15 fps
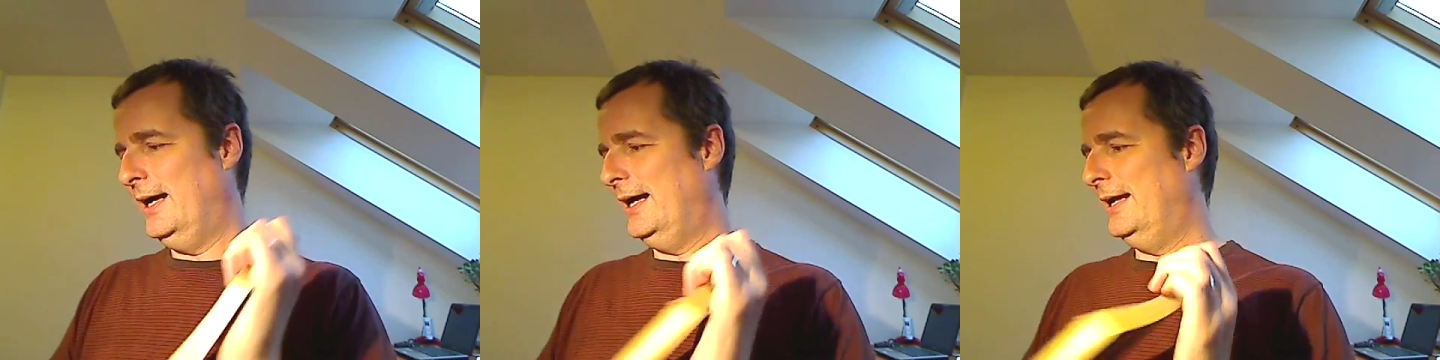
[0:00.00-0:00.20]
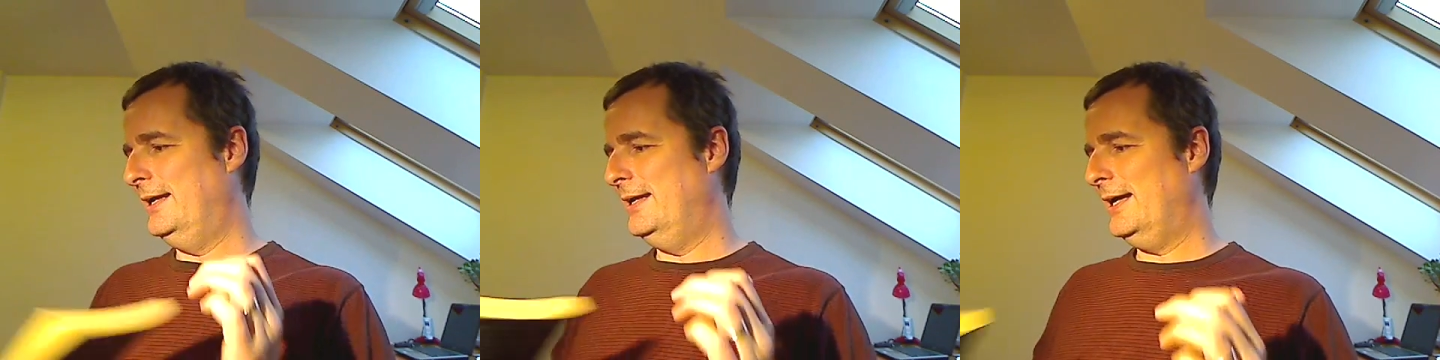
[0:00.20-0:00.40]

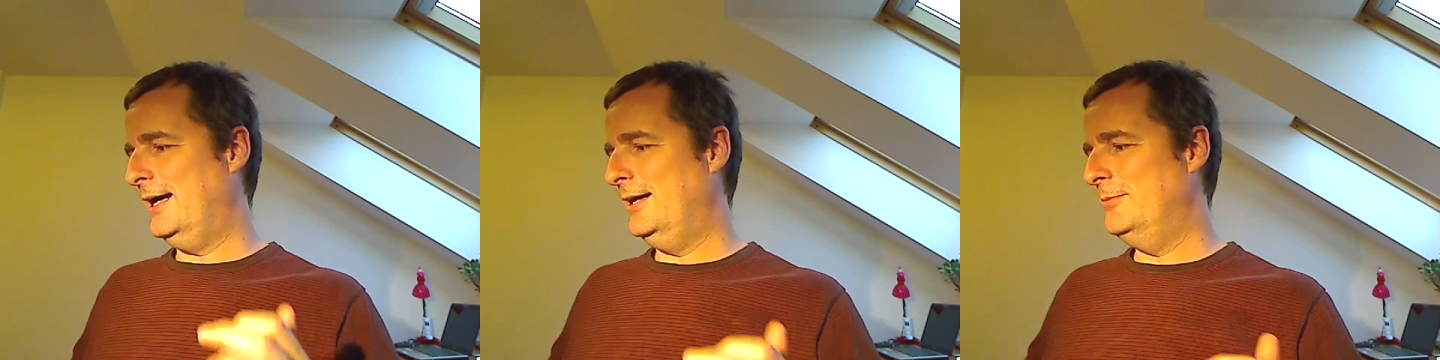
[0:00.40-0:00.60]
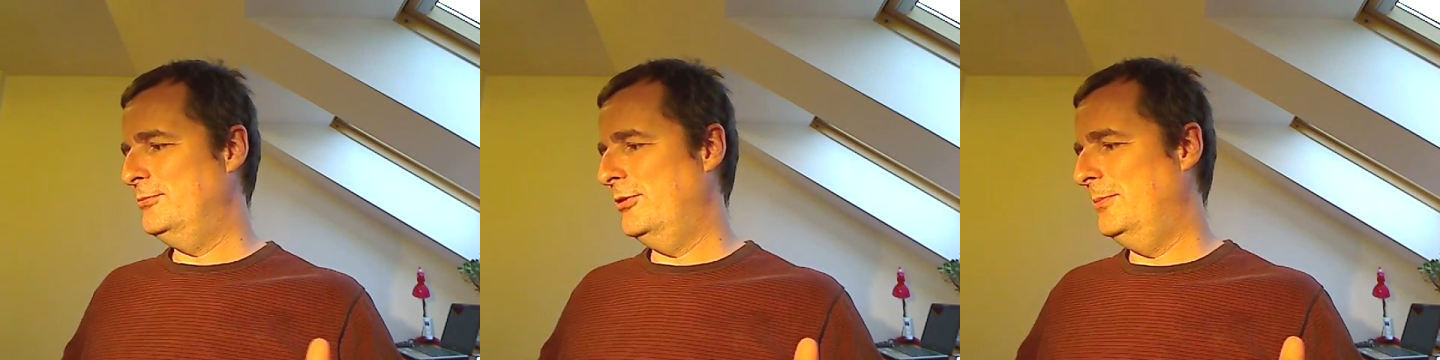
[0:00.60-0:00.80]
And
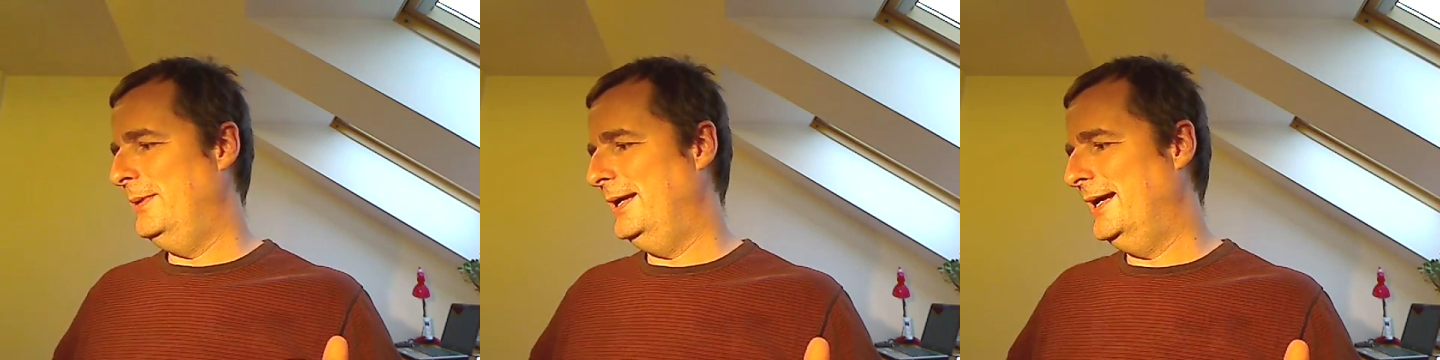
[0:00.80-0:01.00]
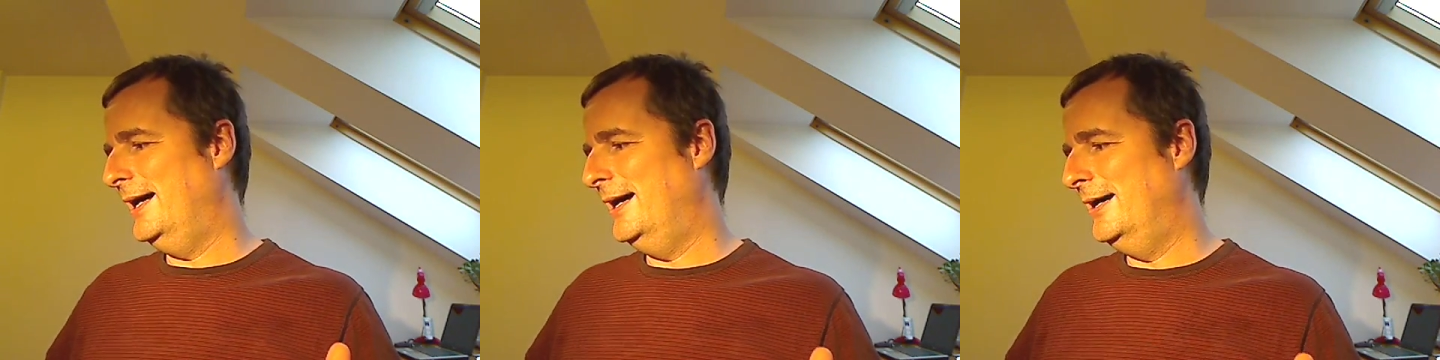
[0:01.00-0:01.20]
I
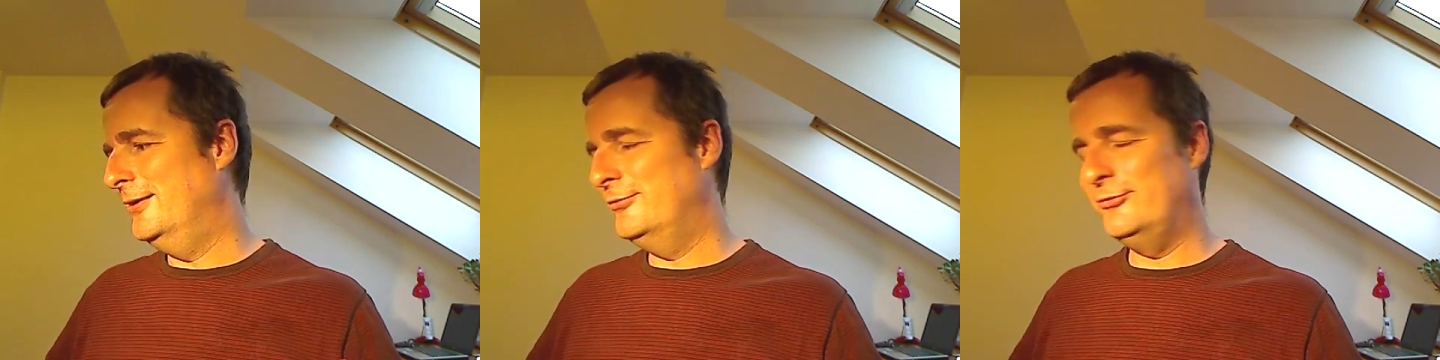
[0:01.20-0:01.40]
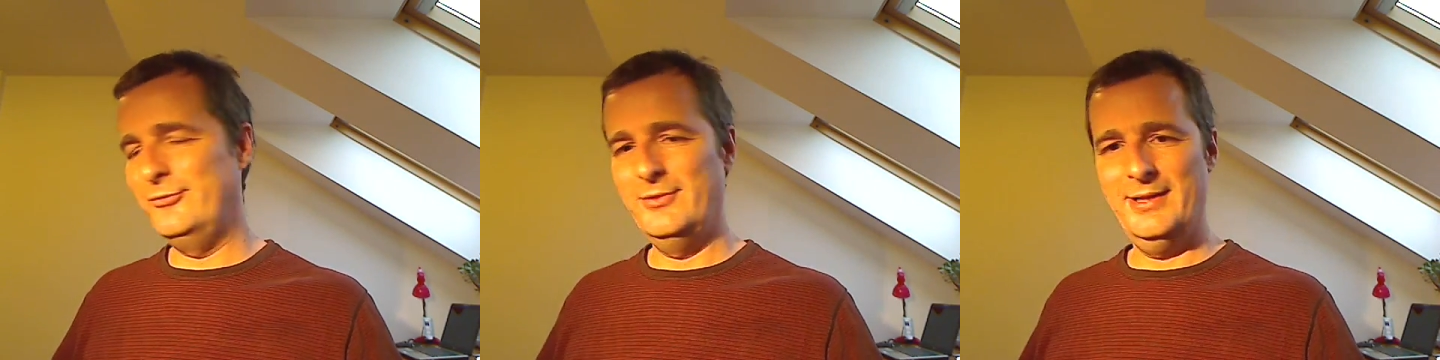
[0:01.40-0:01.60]
probably
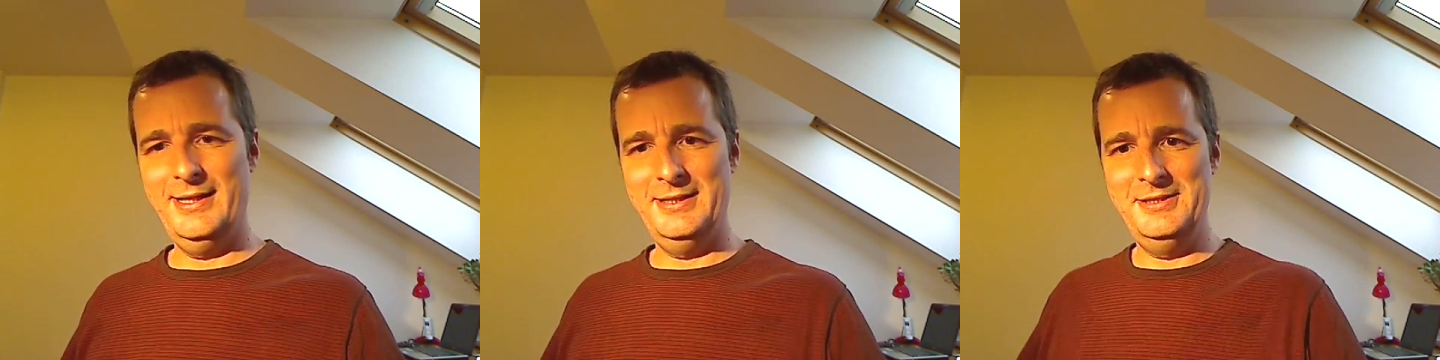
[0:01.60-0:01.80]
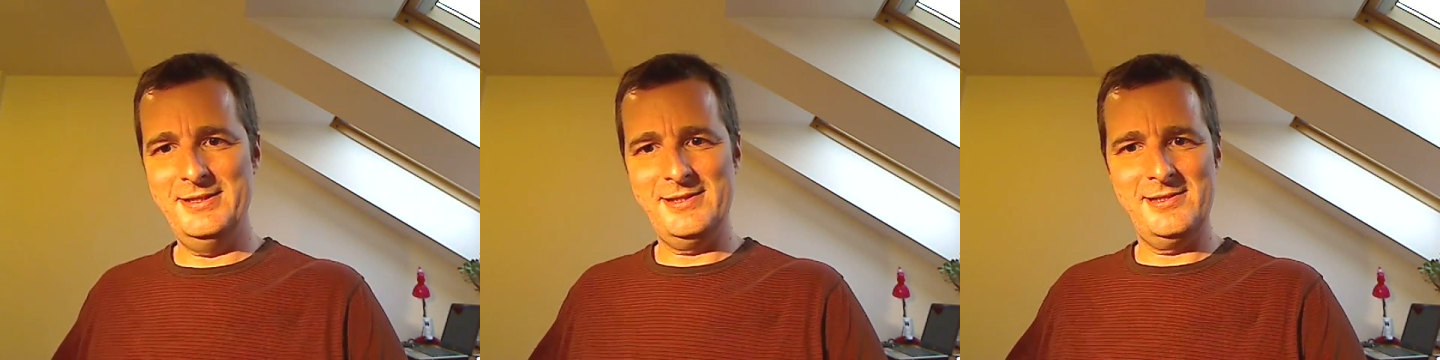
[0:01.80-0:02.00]
have
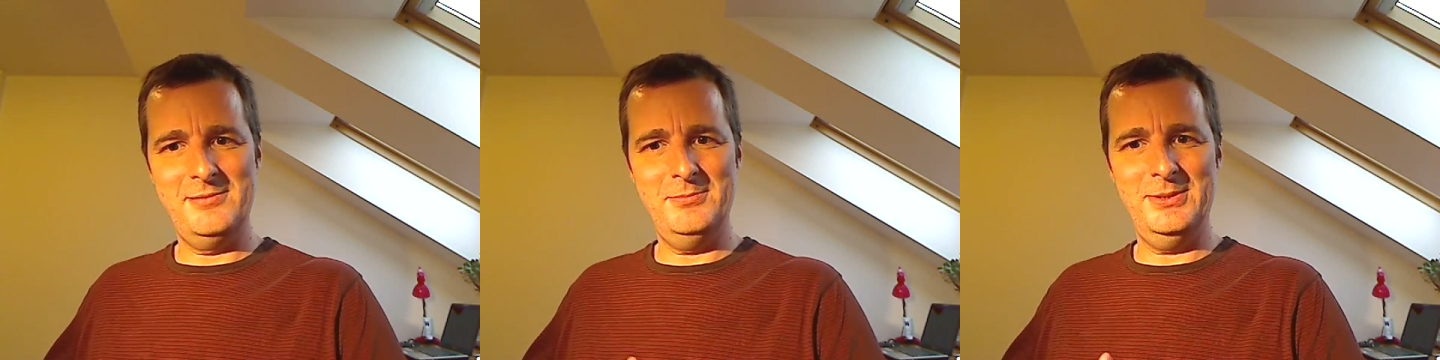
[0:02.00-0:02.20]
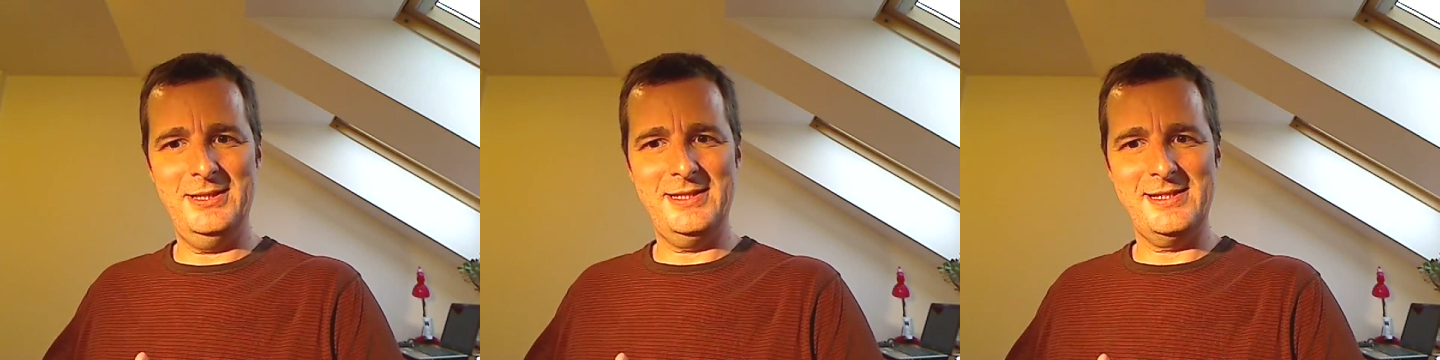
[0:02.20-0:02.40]
a
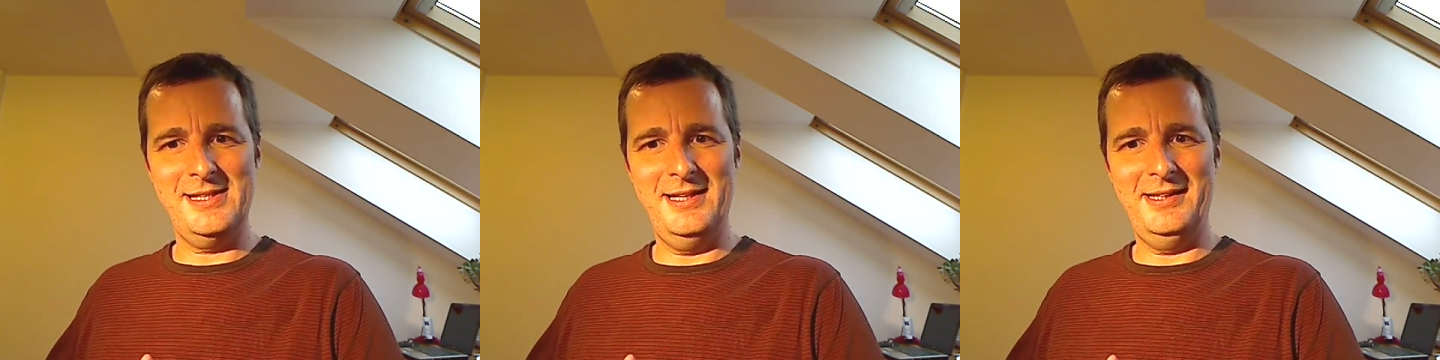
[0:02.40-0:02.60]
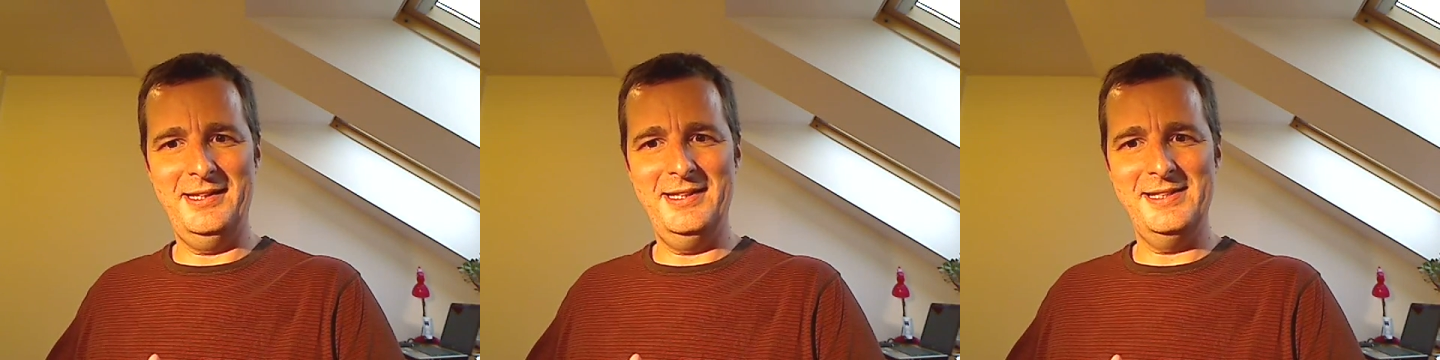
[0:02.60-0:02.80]
dozen books
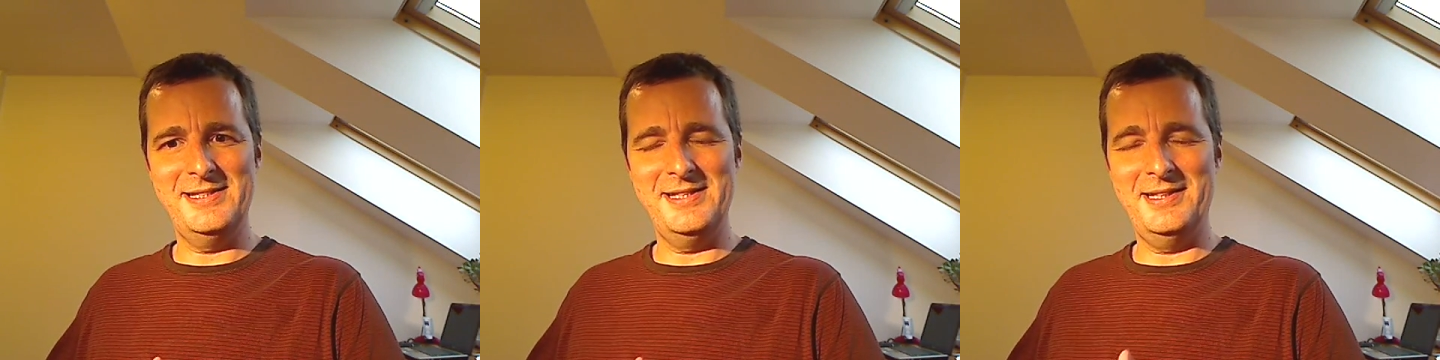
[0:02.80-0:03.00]
like this